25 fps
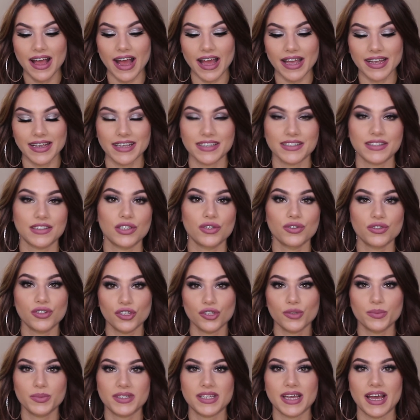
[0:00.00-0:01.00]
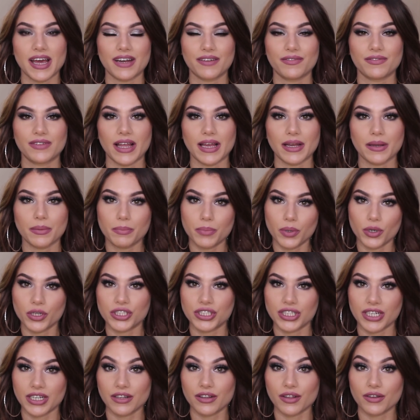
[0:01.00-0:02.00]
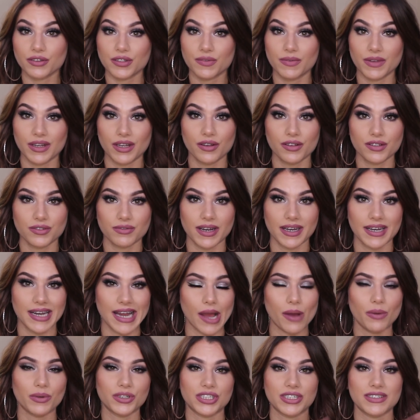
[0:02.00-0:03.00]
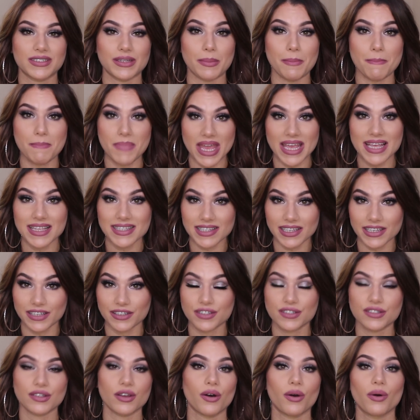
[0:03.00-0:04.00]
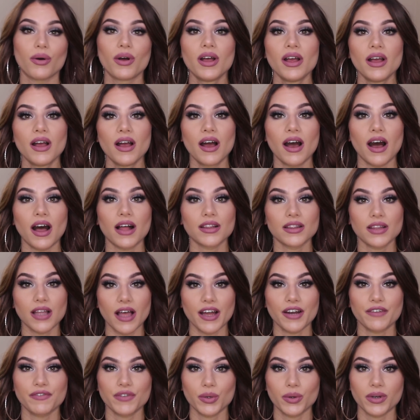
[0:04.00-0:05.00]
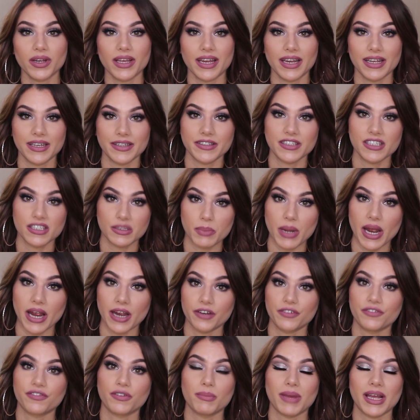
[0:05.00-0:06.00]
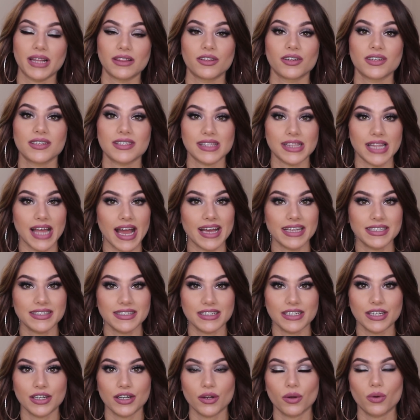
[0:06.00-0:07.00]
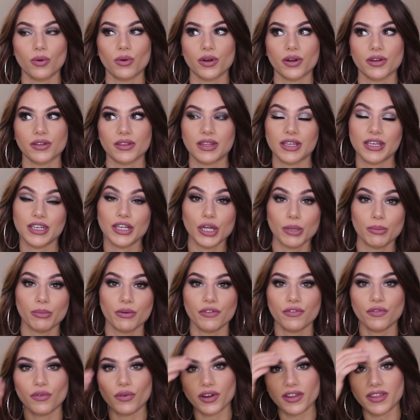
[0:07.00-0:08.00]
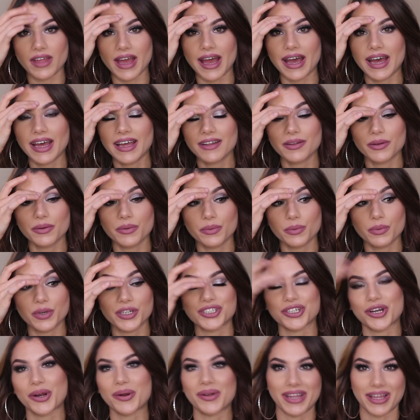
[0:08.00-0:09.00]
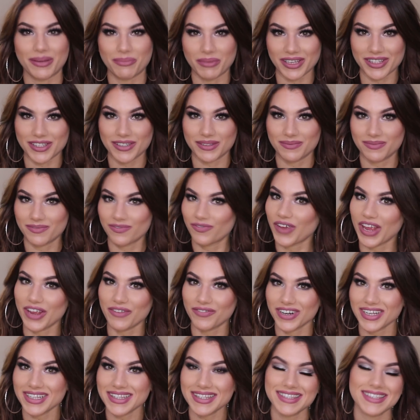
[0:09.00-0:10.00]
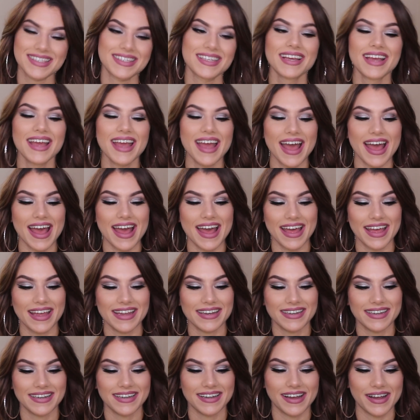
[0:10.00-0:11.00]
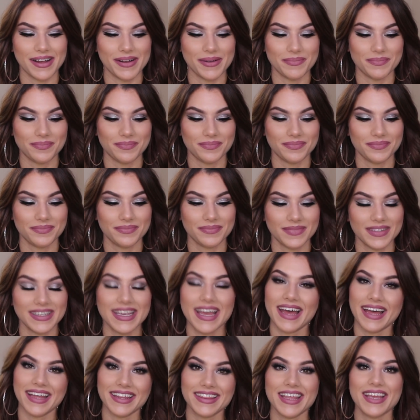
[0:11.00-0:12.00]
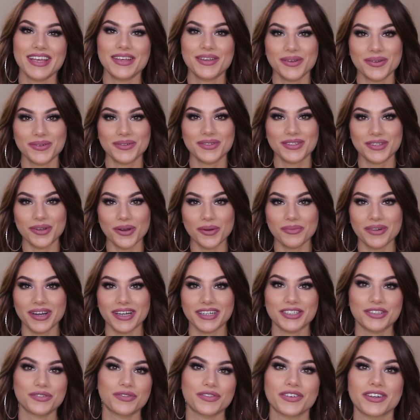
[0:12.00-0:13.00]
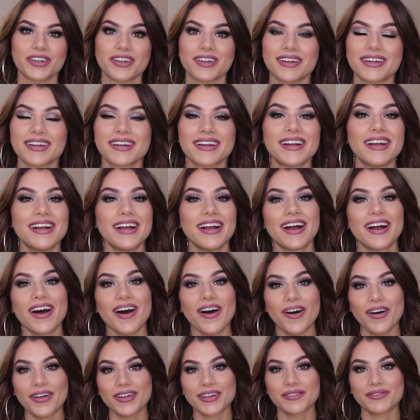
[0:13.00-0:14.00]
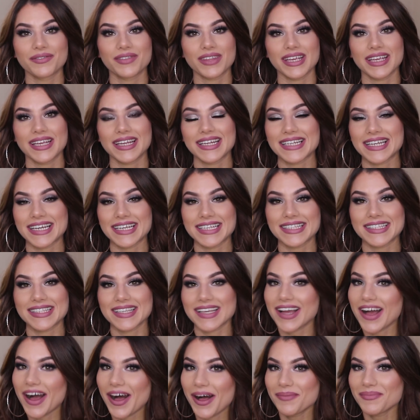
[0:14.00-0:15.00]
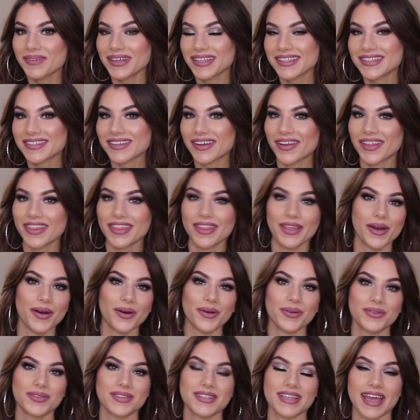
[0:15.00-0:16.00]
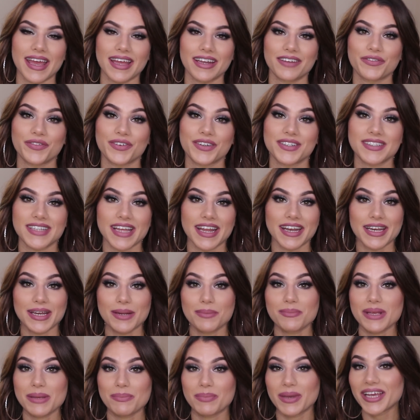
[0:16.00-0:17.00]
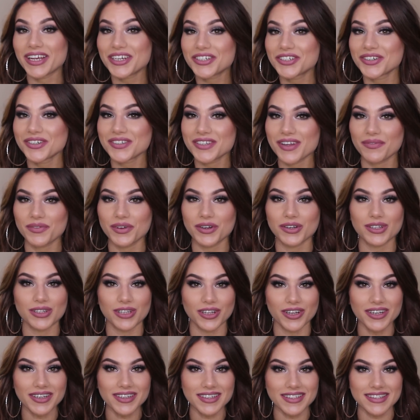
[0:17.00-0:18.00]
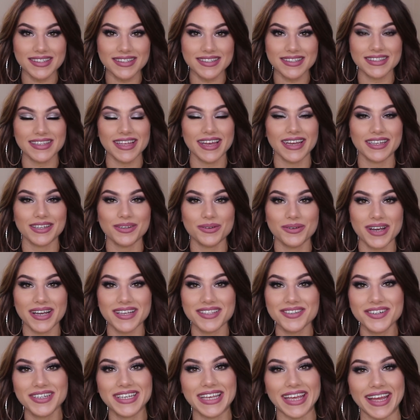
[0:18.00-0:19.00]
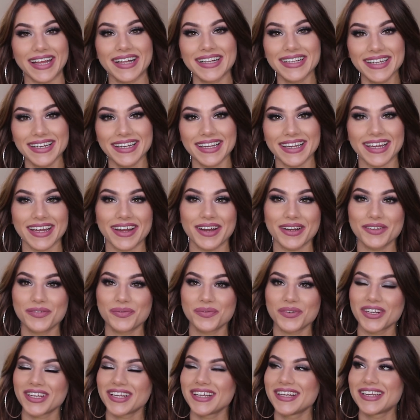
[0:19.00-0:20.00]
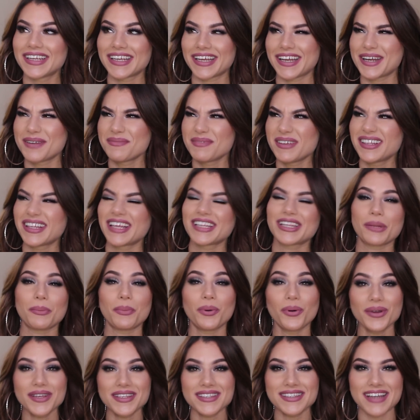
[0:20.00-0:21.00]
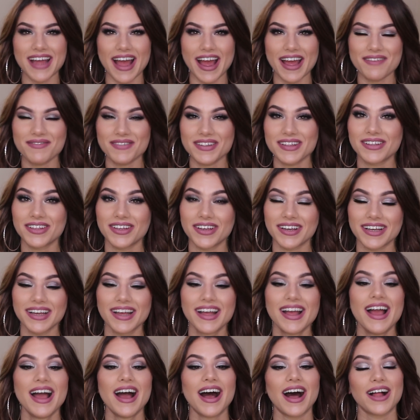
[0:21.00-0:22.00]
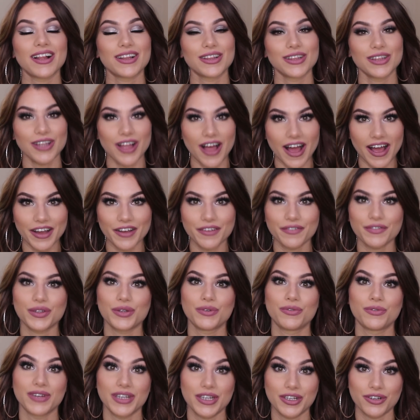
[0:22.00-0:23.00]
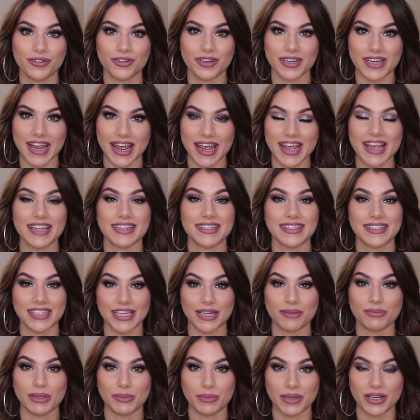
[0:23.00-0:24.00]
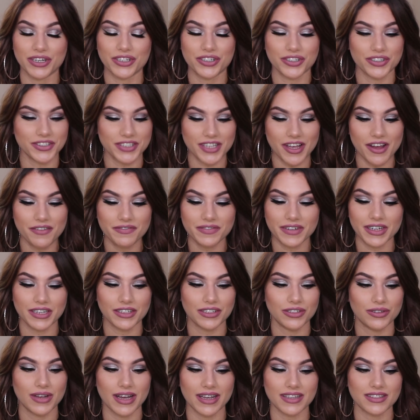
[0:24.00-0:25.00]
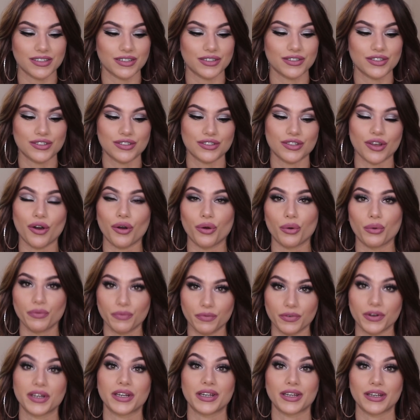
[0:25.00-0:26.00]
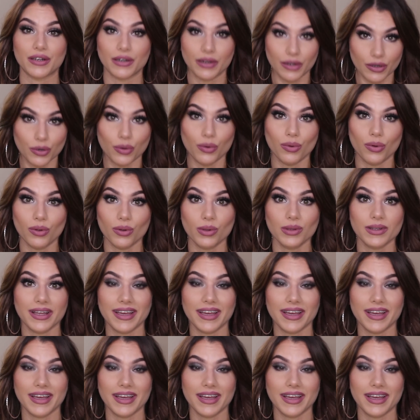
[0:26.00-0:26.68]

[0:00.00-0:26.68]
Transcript: I guess YouTube's kind of like pushing those videos right now which is amazing so a lot of you are getting inspired from my looks last year or the year before that which are like my favorites and um, yeah, thank you so much for all of the nice comments on those and for sending me pictures of your looks. Like, you guys are killing it. Are you freaking kidding me? Like, the Poison Ivy look, a lot of you recreate and send me pictures of, and you guys look so freaking cool.